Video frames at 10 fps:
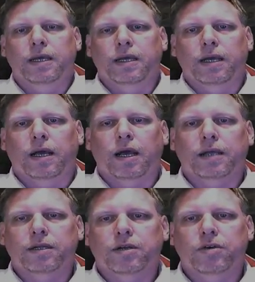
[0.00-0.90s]
I can
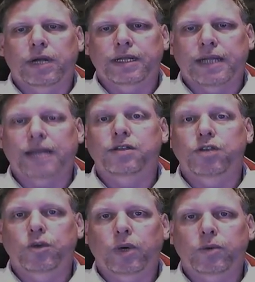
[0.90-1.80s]
create and add a new
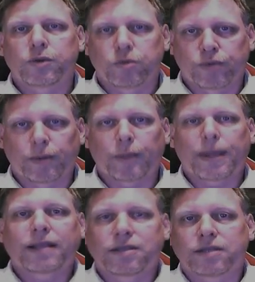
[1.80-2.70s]
one, which will bring me back
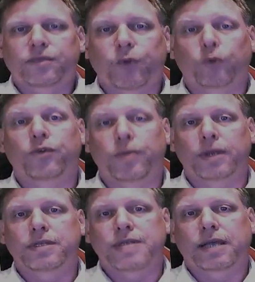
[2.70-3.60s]
to this form for my
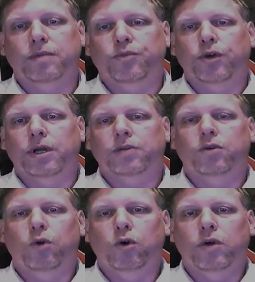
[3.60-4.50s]
second product,
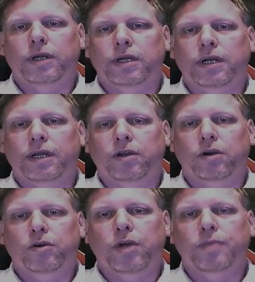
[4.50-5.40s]
or I can click on
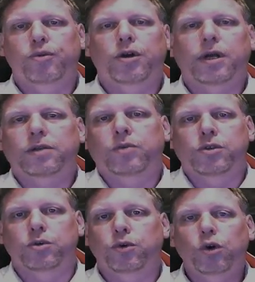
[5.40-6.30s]
create product, which
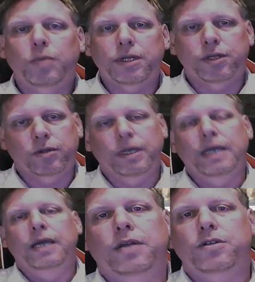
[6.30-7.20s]
you'll normally do,
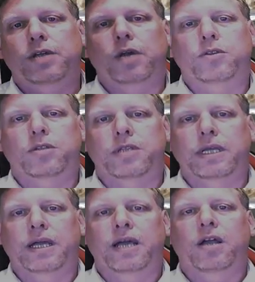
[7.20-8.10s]
to to the
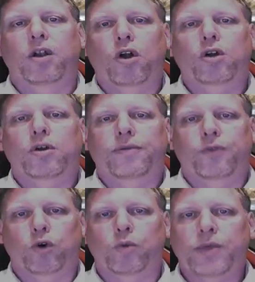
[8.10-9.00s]
longer
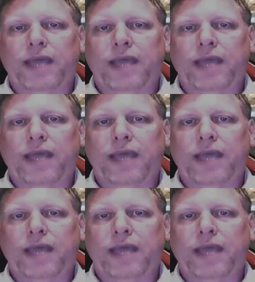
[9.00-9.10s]
form with extra